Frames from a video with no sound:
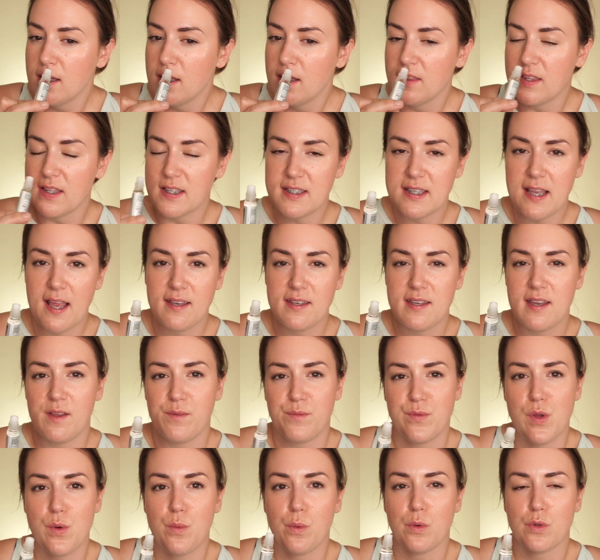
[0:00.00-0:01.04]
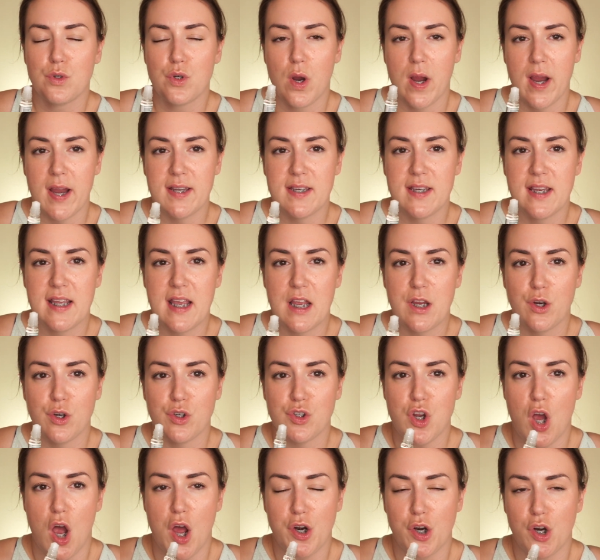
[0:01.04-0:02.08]
the scent, if you were trying to get your
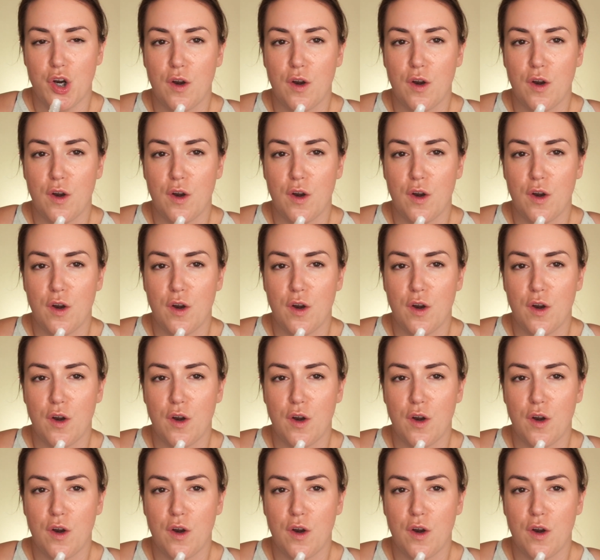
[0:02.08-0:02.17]
daughter